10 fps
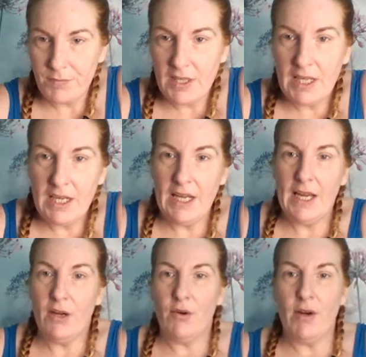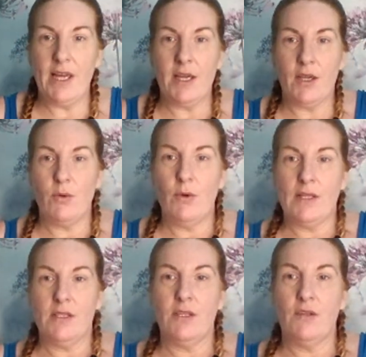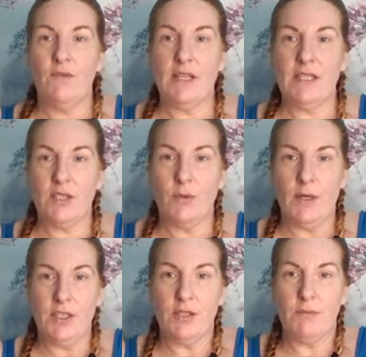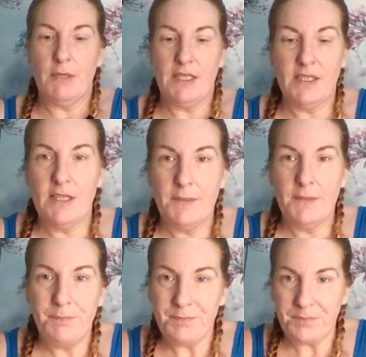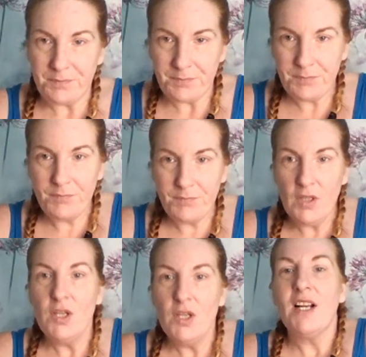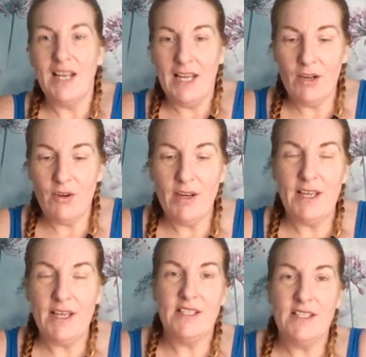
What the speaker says: Claire Craig, you've asked a question, my darling. Claire Craig, this